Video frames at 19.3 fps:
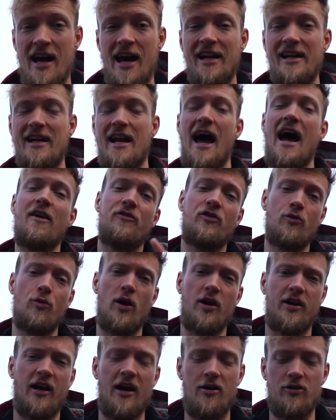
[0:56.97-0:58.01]
And then after the
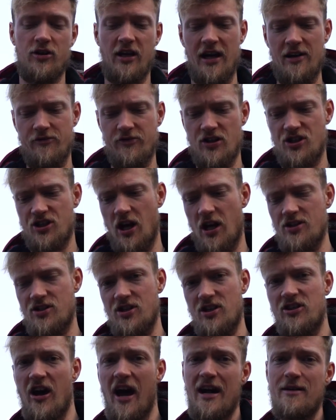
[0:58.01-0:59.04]
workout, I'll kind of discuss
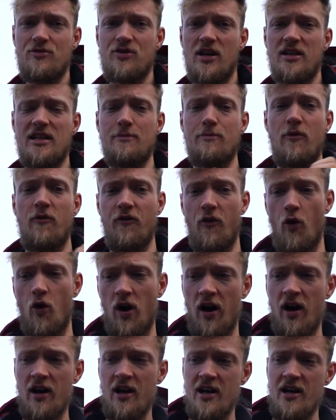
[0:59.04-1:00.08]
the times that I did
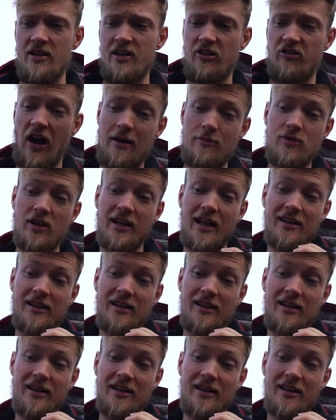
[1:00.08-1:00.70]
before, the times I